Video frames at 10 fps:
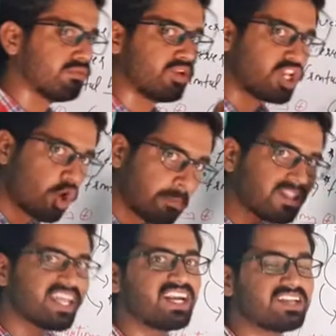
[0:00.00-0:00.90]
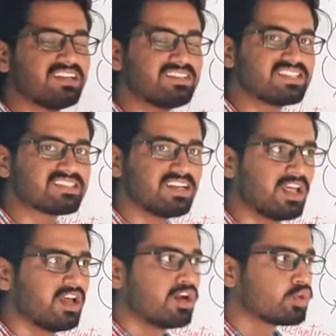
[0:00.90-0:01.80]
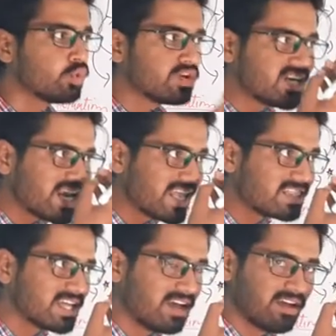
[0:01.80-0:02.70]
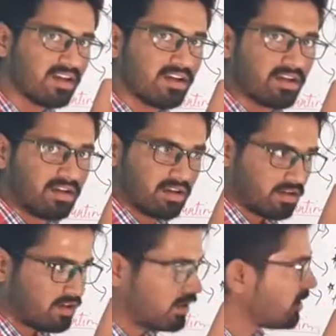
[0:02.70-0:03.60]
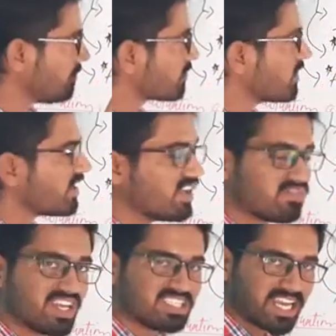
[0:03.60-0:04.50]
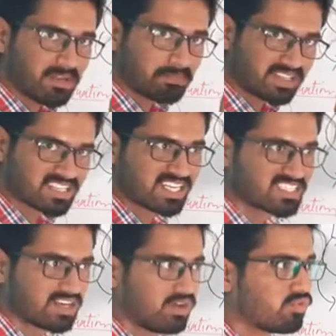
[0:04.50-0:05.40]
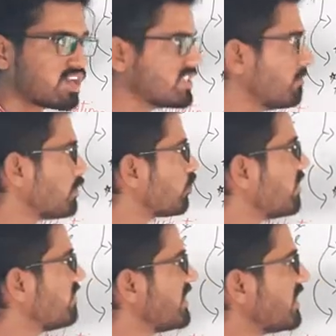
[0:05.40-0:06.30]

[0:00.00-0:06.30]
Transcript: reopen that incision to drain the if there is any pus collection. For example, today we